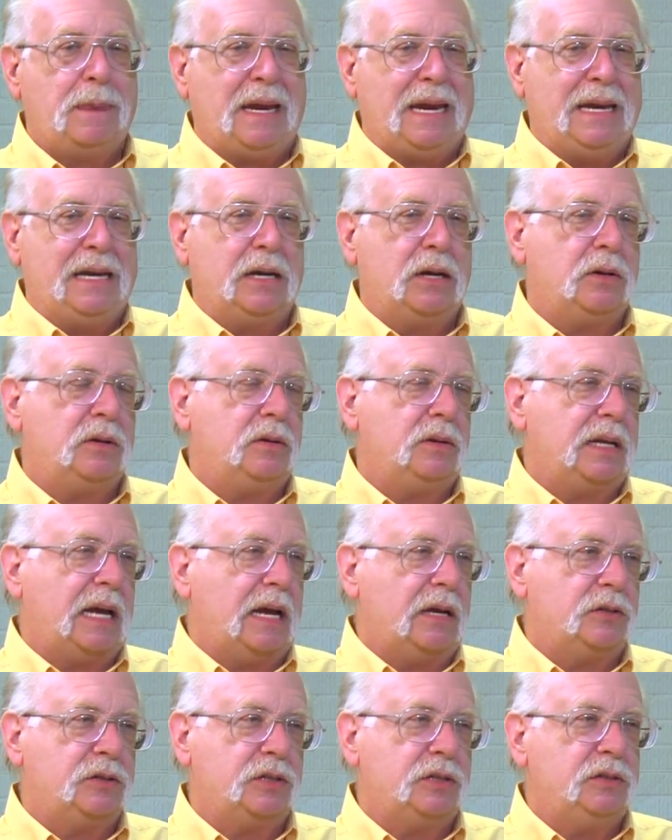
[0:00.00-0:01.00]

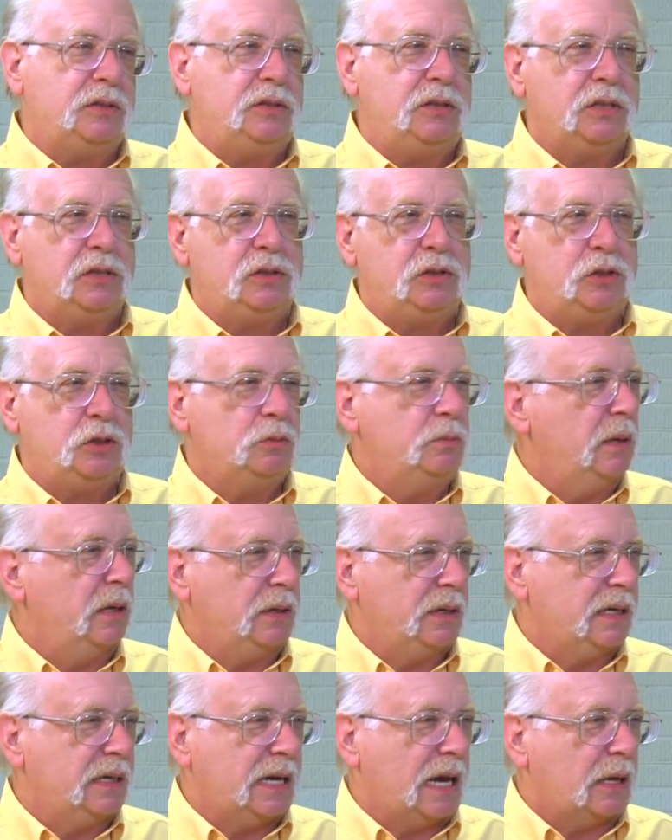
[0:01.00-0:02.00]
800,000 to $2
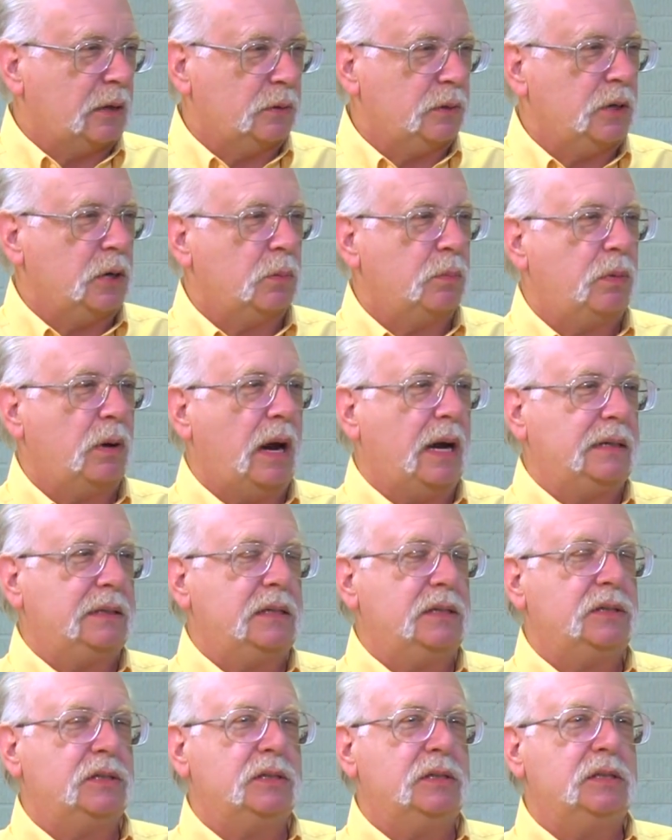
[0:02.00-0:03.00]
million a year
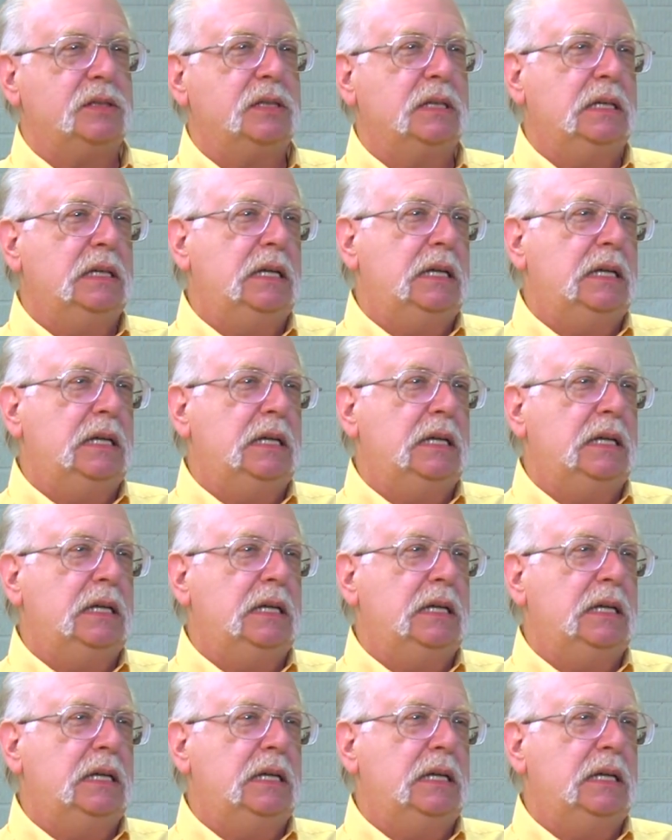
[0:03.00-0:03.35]
practices.